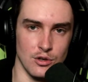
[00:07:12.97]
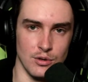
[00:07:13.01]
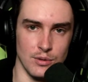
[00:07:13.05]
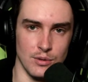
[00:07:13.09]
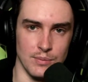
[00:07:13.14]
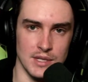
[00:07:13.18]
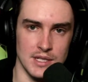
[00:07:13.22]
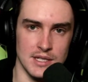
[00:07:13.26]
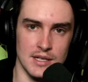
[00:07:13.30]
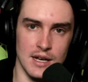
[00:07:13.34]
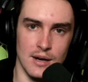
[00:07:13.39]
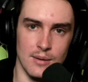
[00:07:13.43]
We
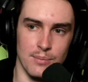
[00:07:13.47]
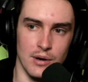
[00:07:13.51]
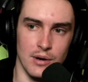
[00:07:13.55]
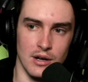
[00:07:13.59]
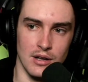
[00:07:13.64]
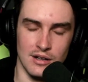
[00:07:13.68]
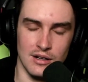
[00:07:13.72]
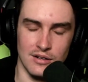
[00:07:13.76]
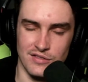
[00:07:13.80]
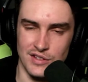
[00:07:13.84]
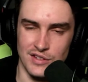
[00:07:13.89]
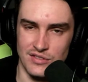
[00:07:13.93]
missed out by
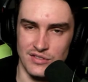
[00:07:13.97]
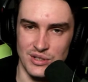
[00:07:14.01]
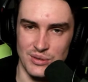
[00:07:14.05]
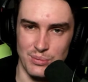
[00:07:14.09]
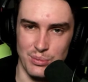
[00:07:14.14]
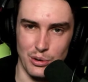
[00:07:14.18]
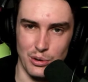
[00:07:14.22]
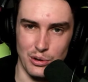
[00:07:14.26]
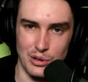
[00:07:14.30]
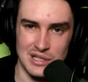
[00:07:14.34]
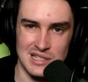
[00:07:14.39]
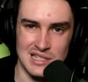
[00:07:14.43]
like 50
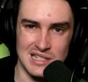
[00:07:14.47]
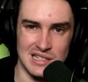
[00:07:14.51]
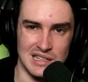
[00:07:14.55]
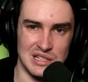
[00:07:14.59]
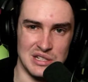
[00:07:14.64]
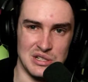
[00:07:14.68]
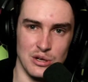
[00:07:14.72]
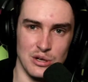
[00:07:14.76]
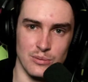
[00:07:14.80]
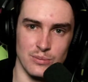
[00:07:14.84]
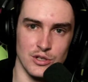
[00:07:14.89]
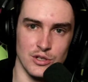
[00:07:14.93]
points in the
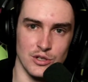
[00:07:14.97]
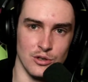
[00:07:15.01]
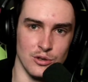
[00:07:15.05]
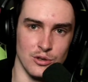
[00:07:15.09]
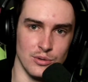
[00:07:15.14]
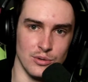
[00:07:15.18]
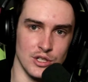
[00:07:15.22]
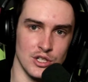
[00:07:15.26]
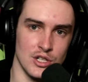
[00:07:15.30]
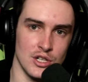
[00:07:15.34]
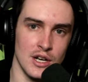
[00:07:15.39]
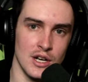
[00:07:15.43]
top 2,
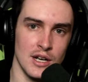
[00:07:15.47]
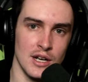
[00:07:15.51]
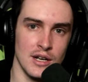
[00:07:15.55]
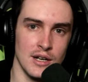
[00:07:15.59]
which